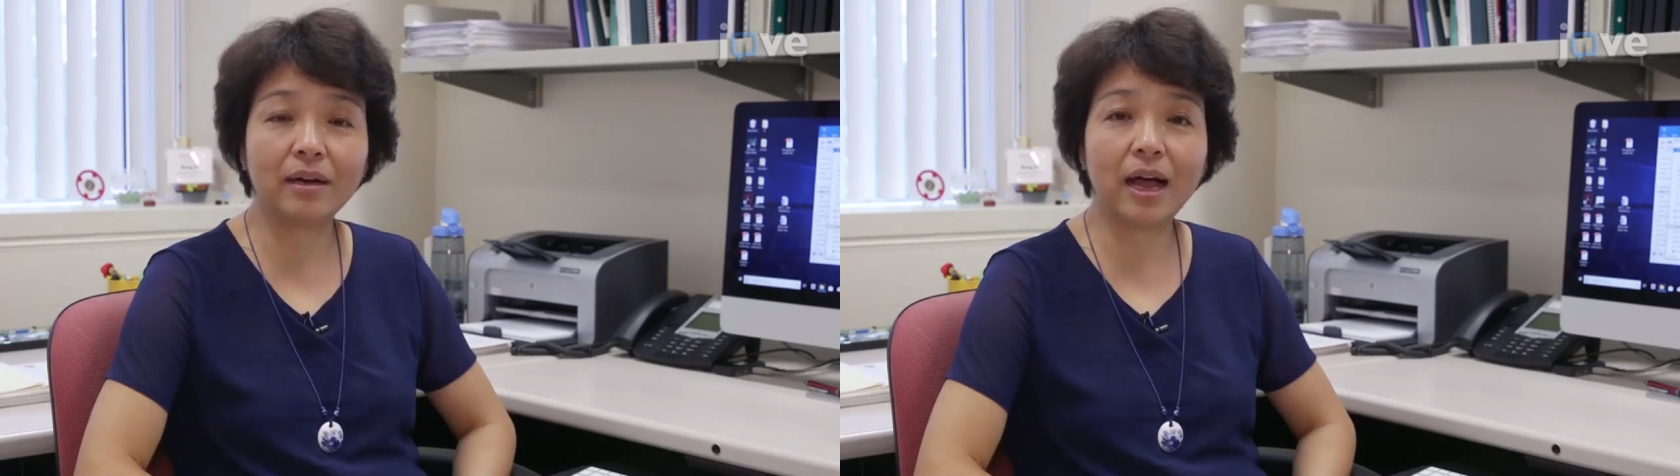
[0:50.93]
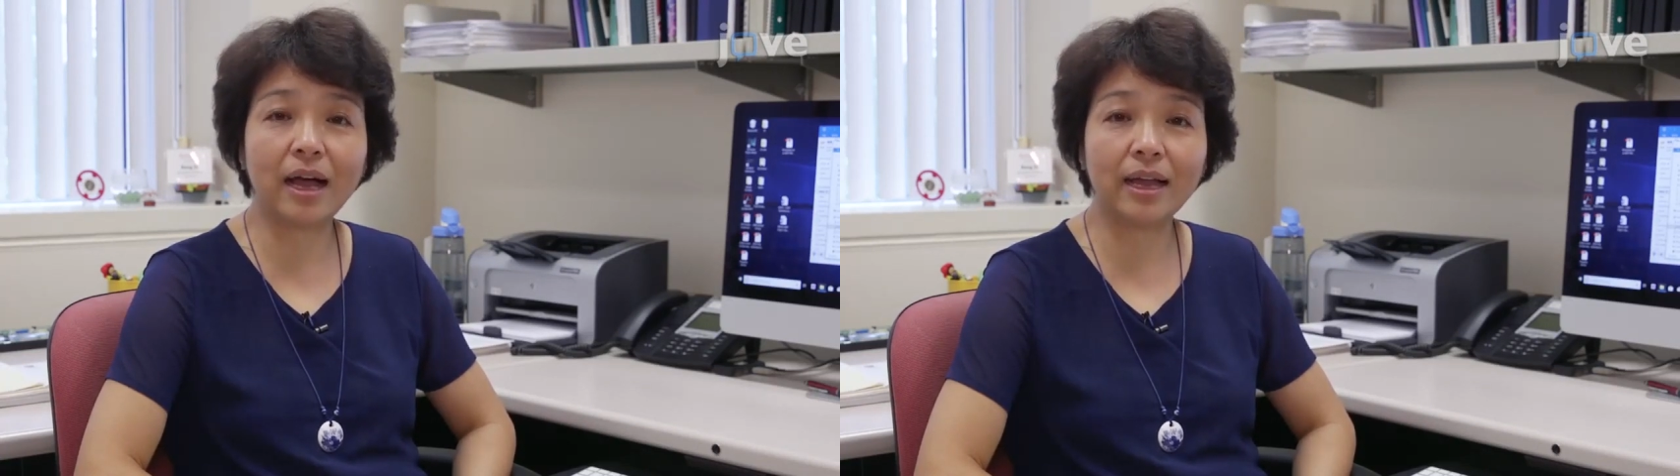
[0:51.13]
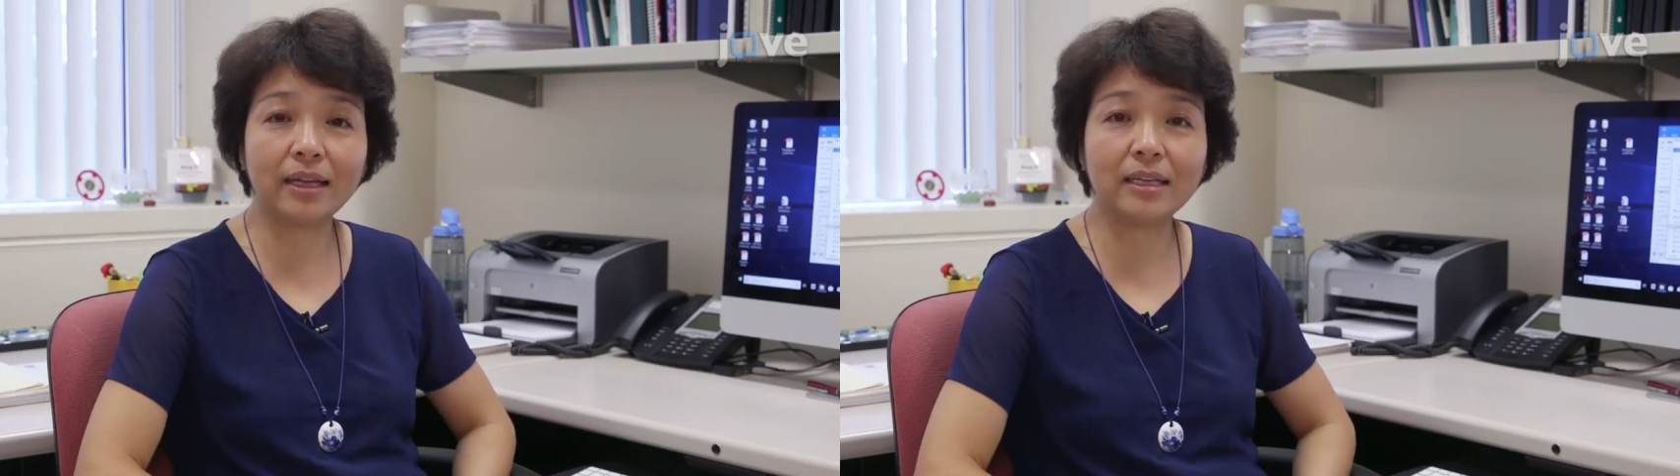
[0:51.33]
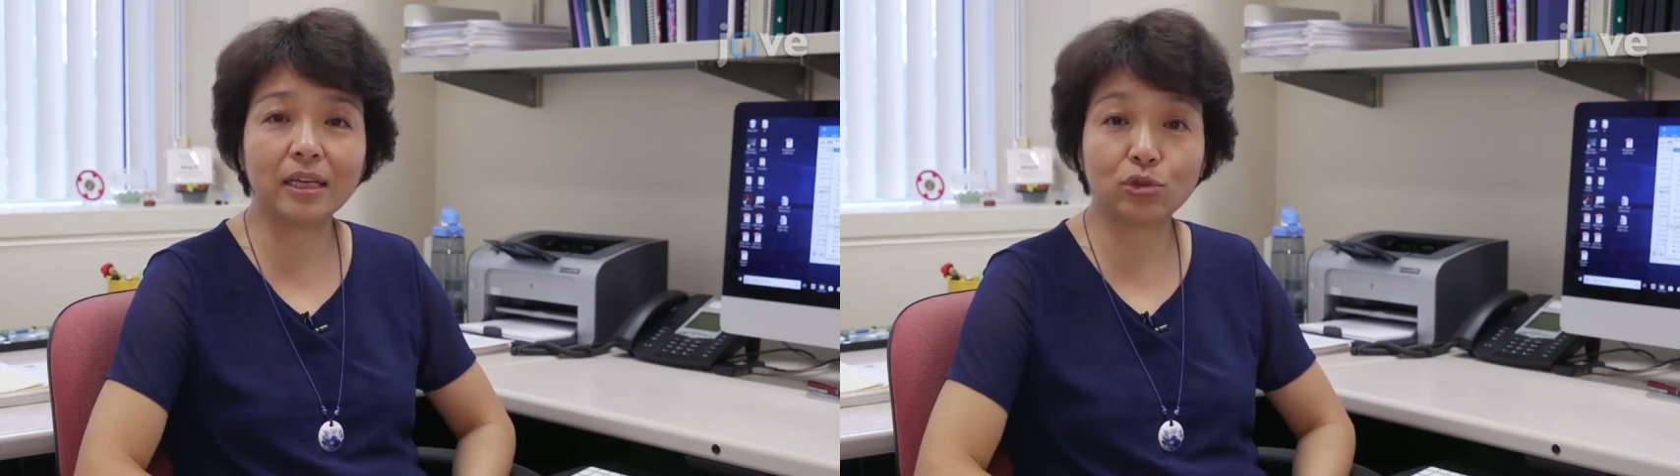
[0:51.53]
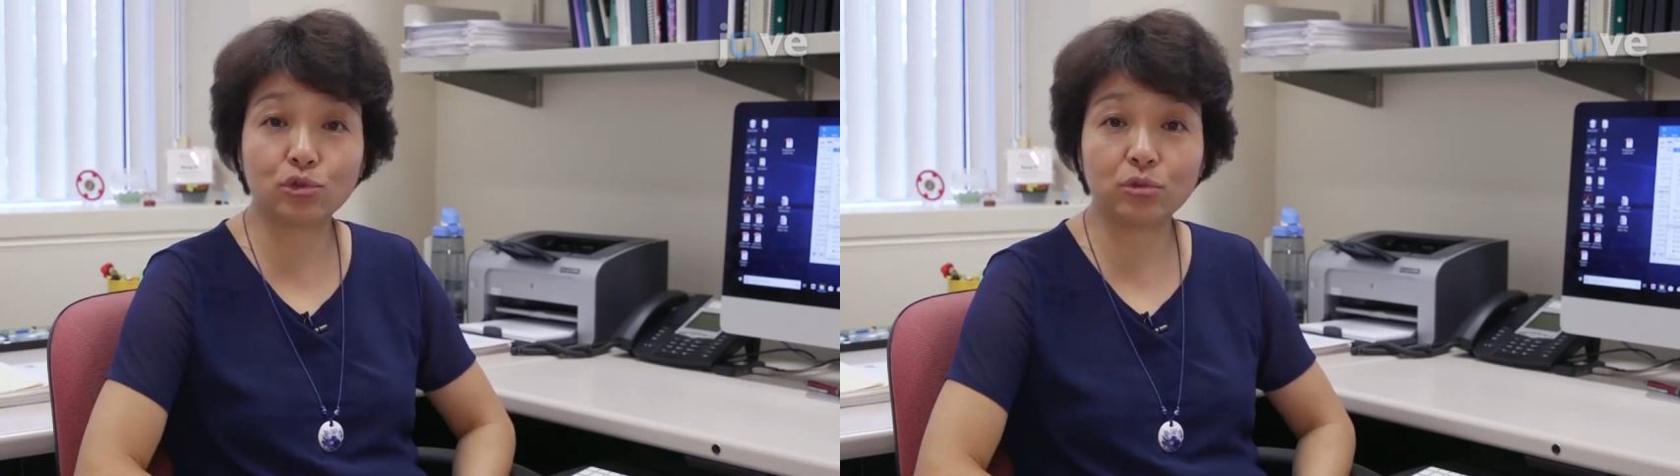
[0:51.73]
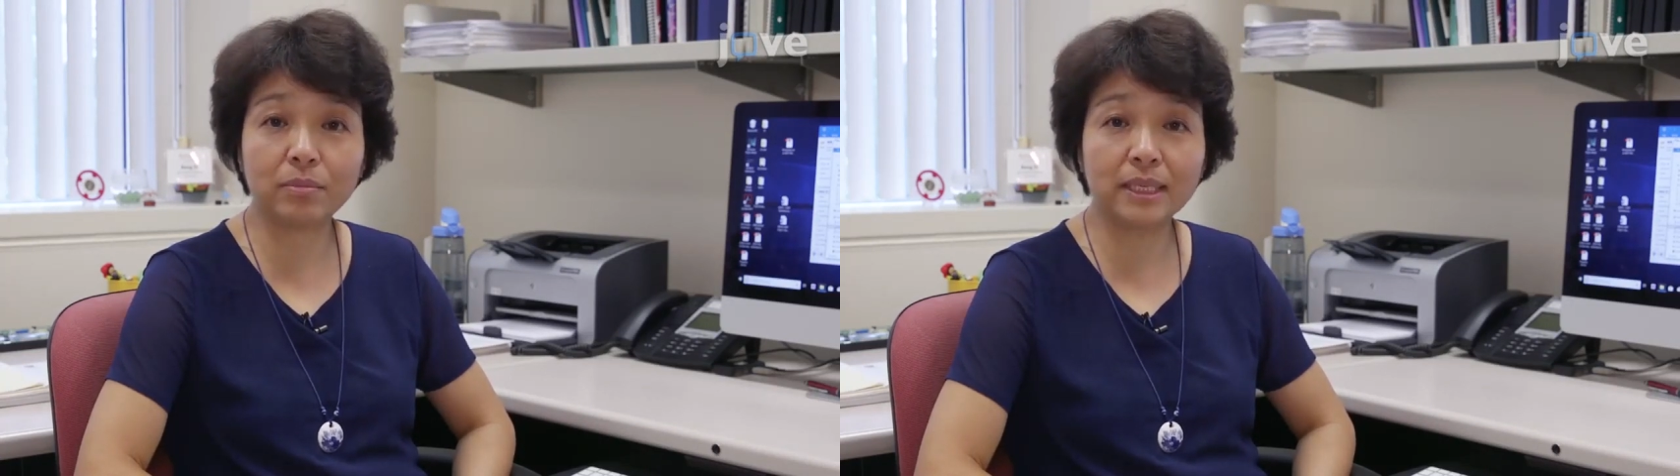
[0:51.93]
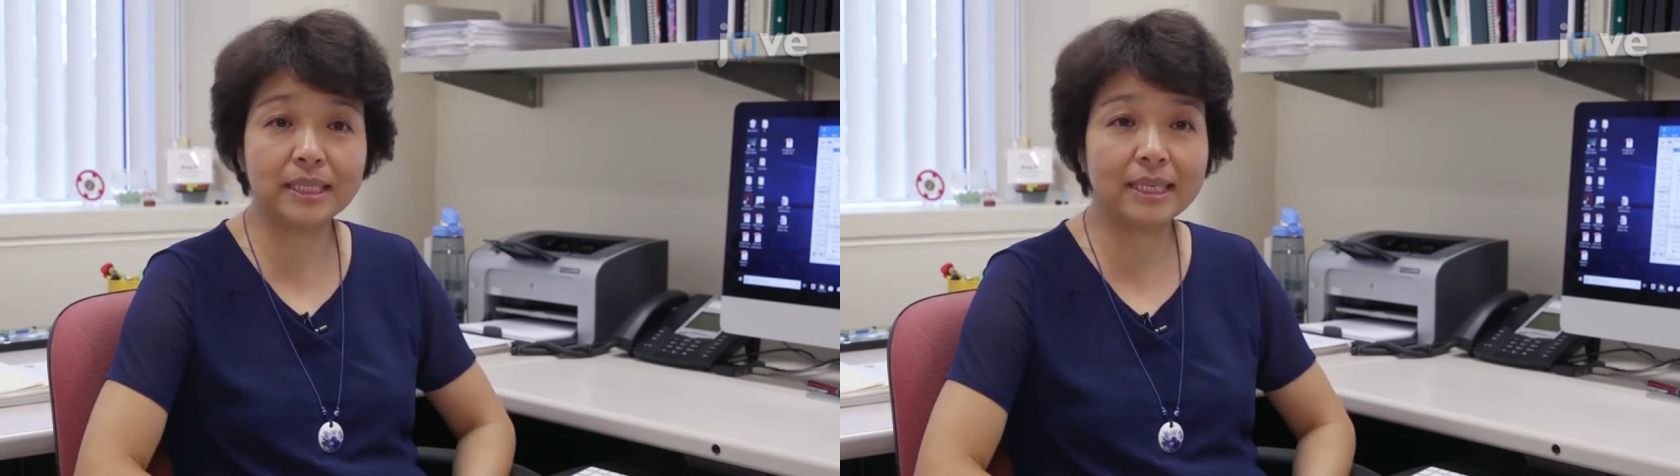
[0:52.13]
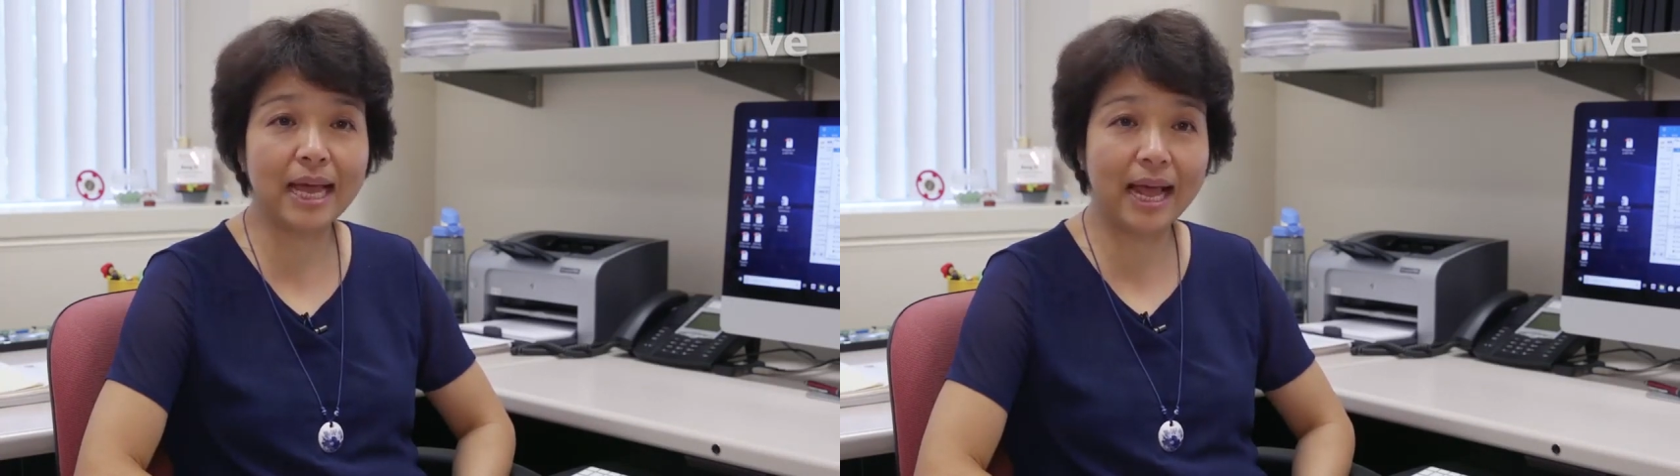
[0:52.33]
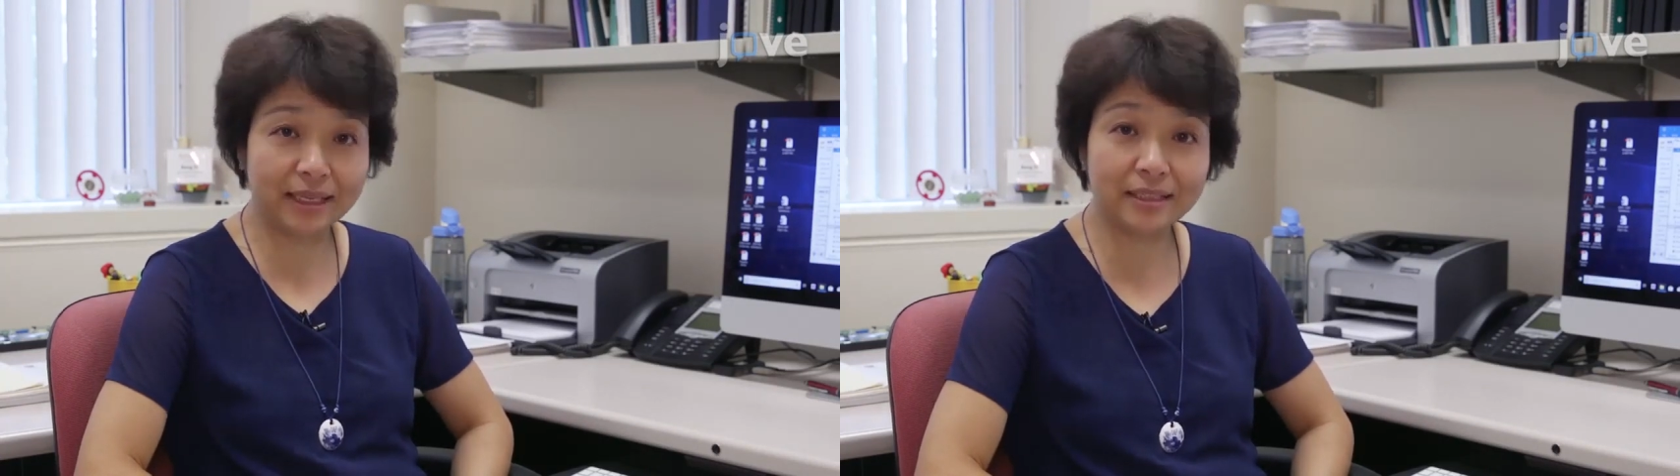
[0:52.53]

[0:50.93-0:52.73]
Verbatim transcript: B L I instrument